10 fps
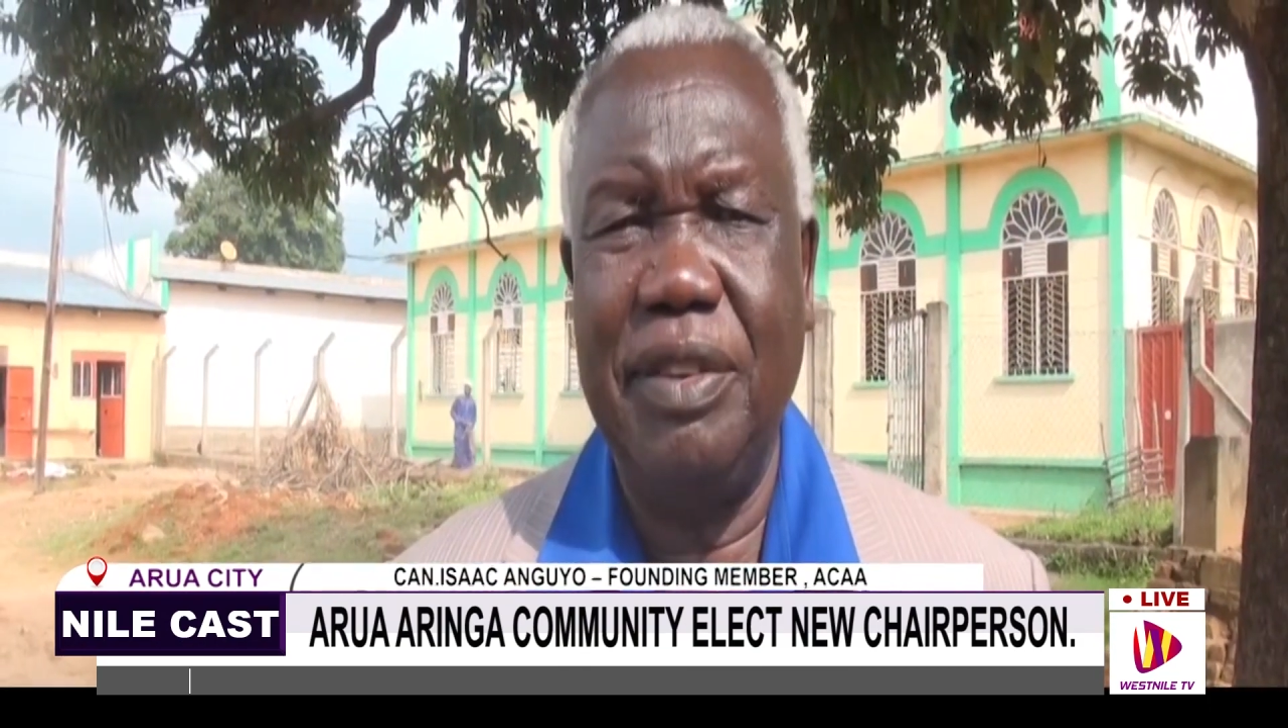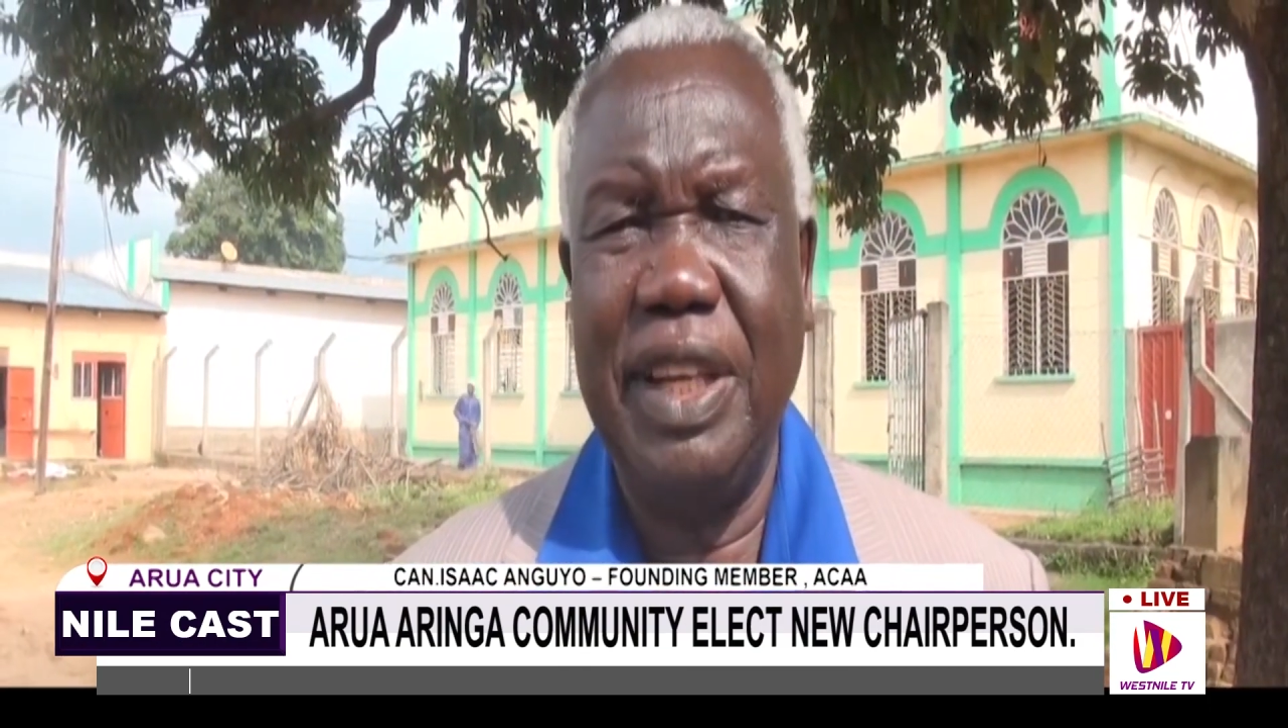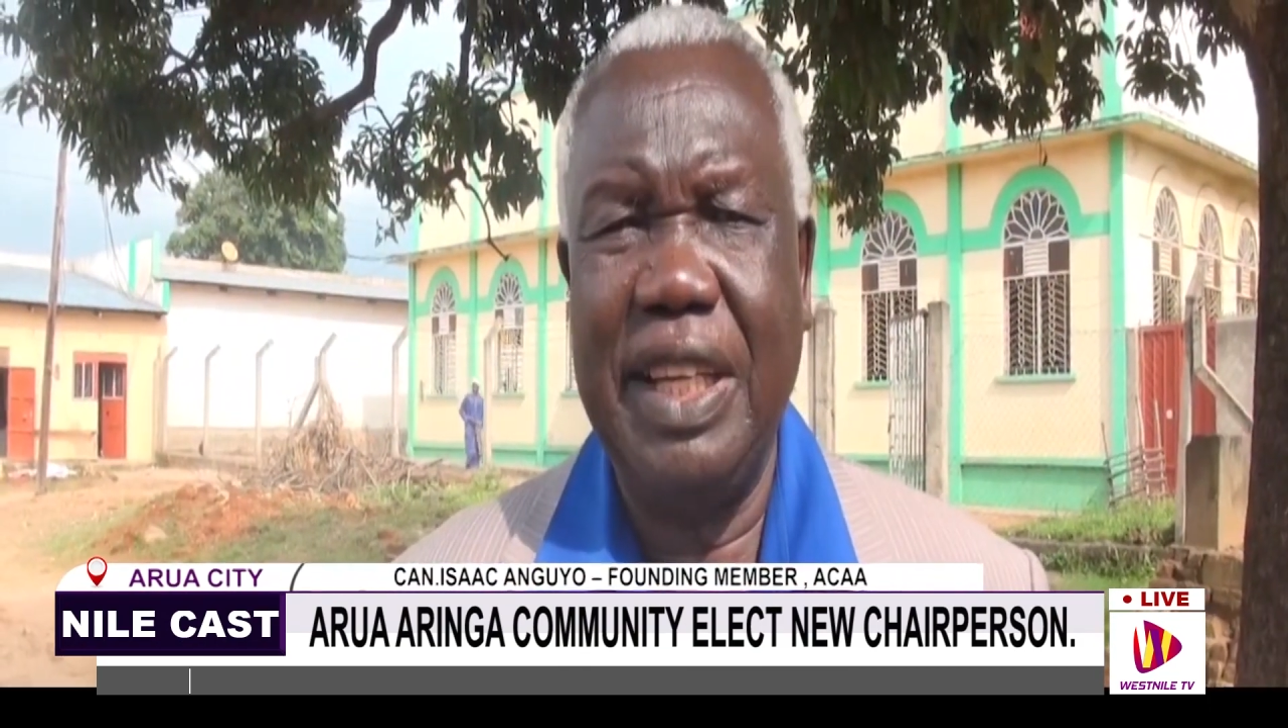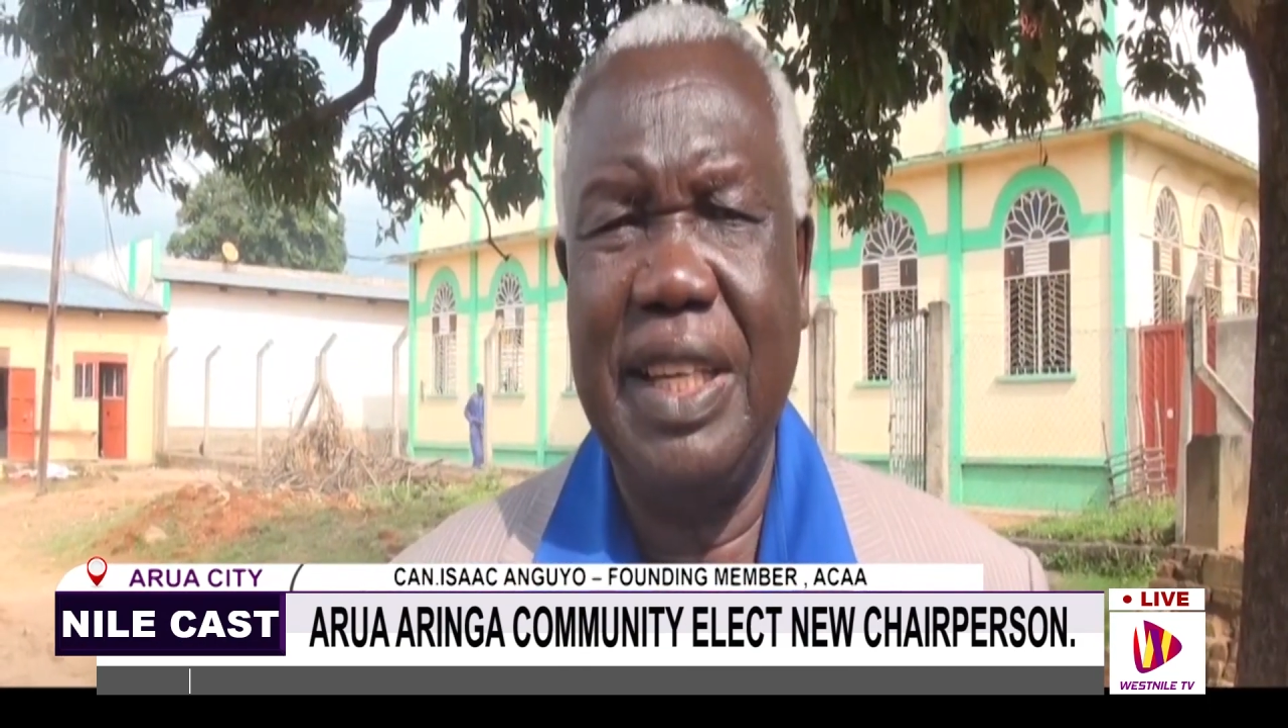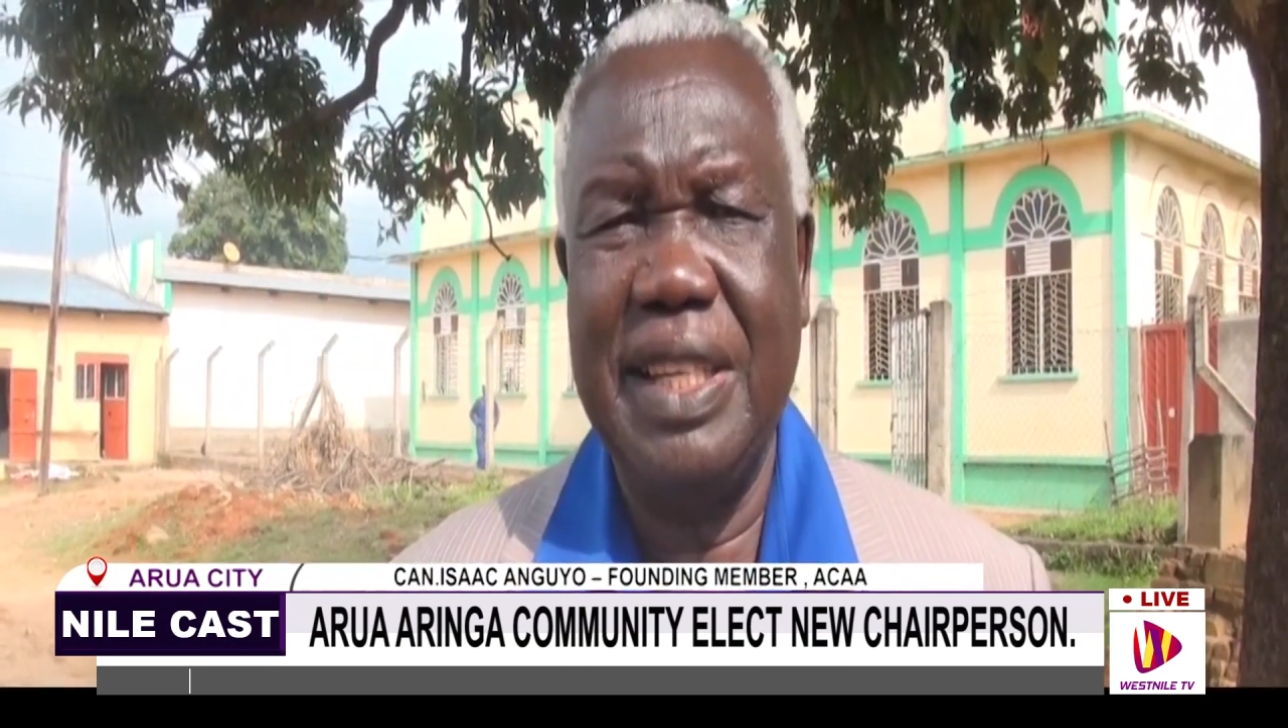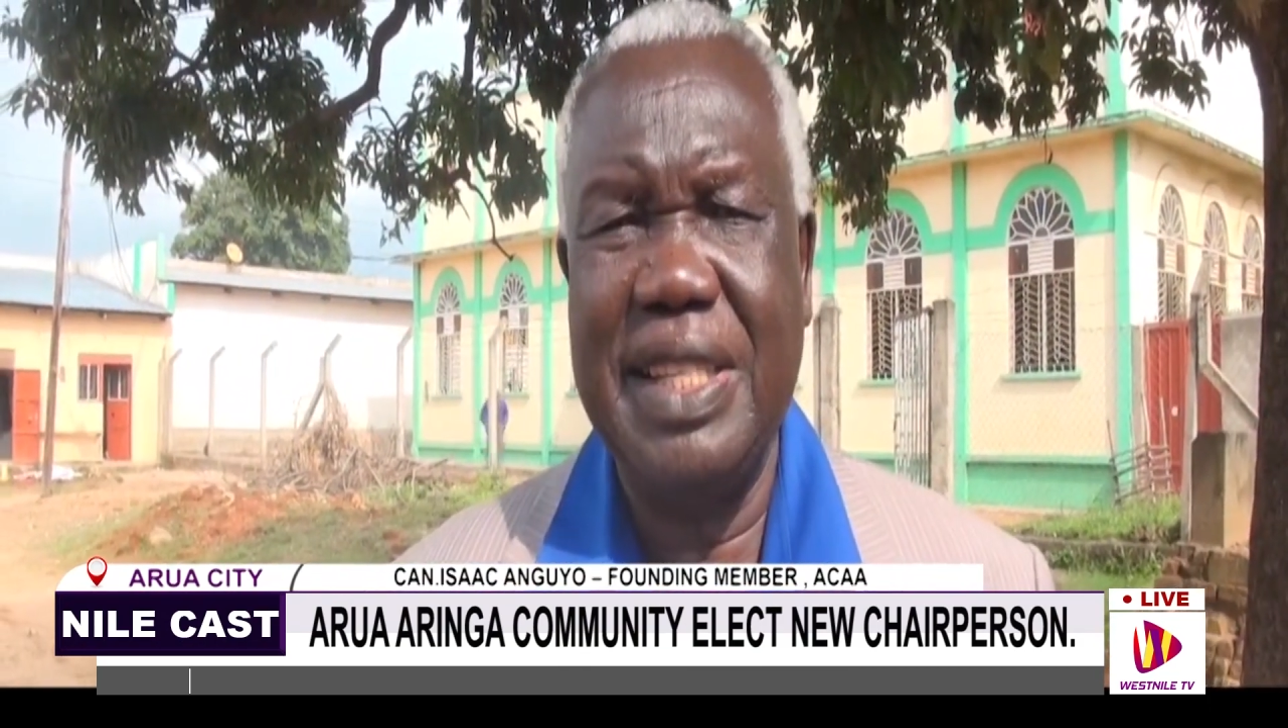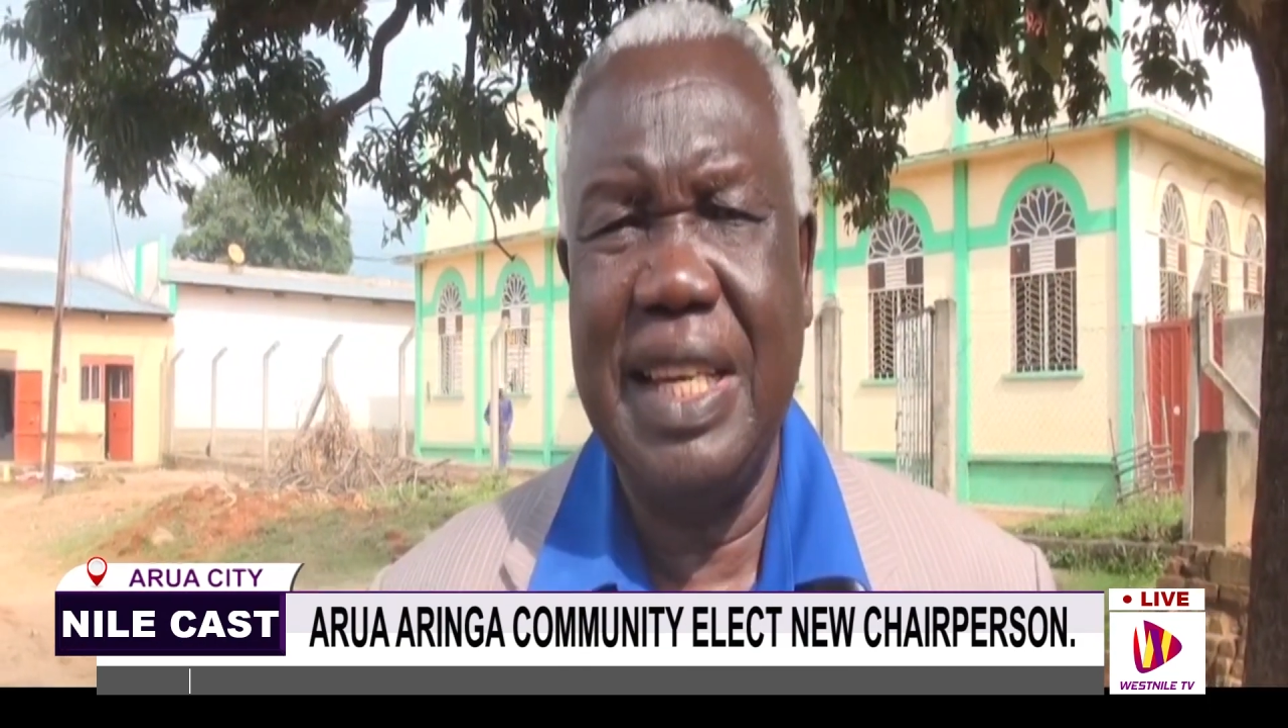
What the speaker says: had